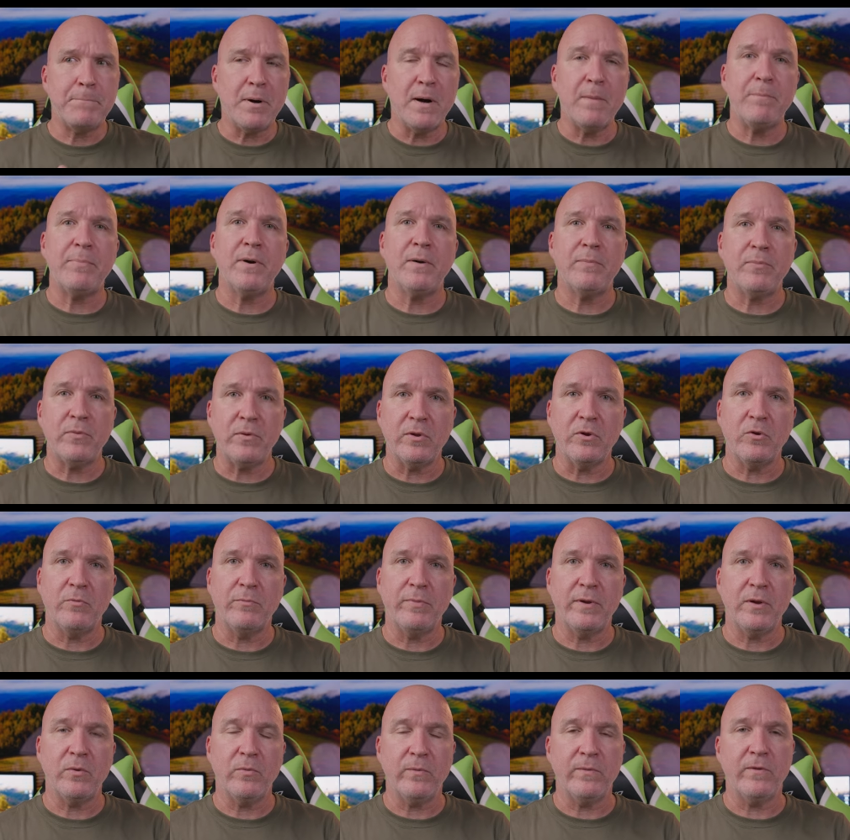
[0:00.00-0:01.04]
bump up a little
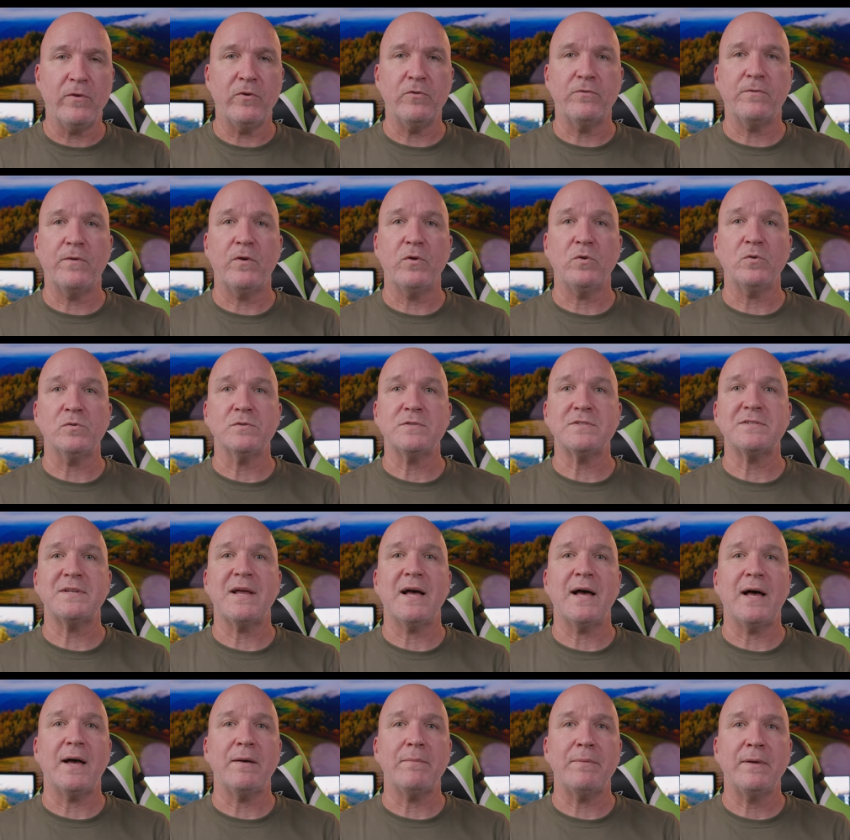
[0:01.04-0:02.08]
bit when those vocals
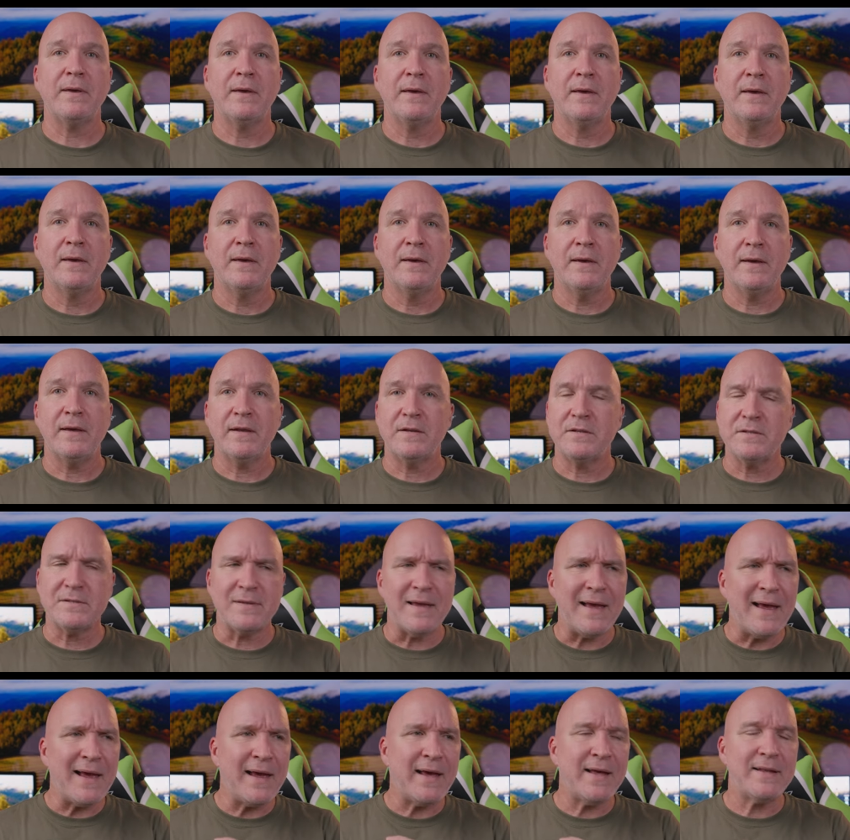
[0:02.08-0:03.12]
stop. And it just
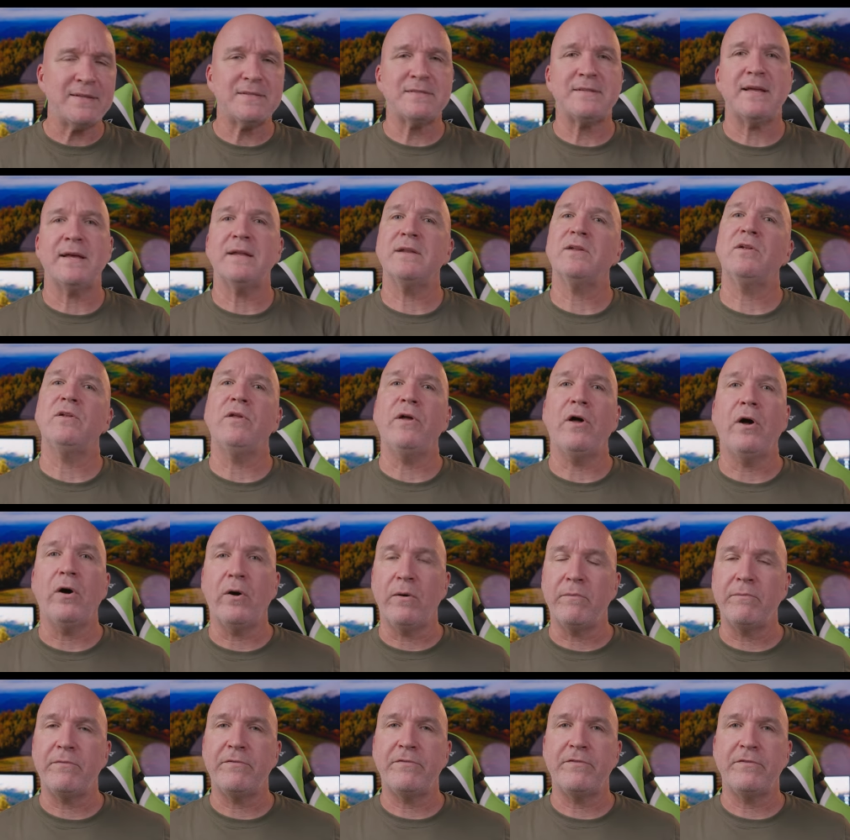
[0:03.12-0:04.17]
adds that little
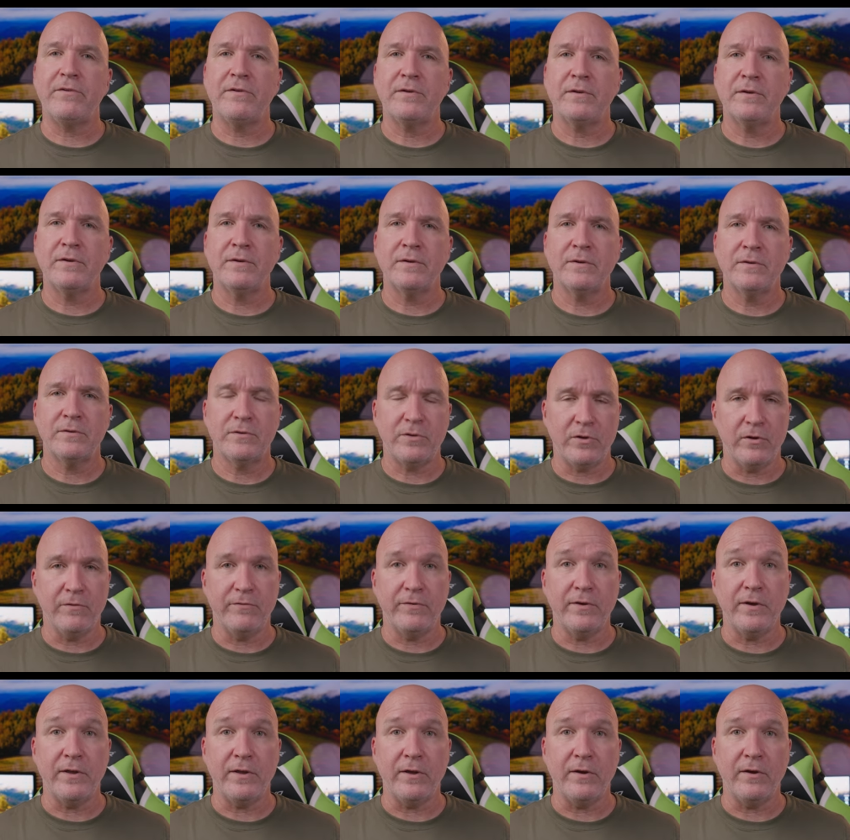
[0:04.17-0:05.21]
oomph to your
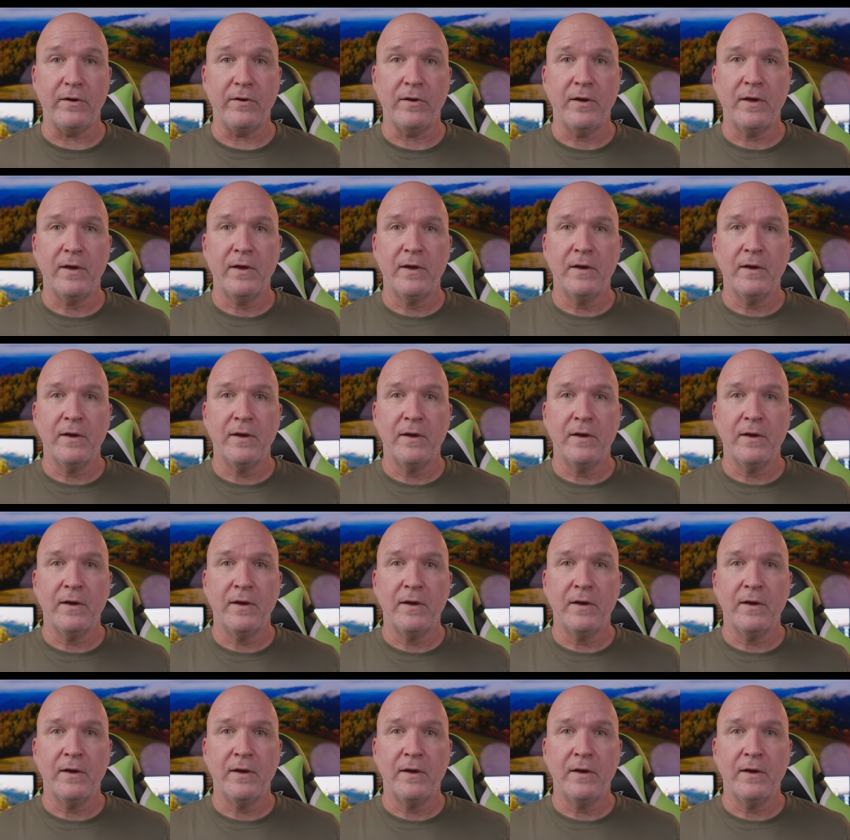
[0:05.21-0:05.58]
video.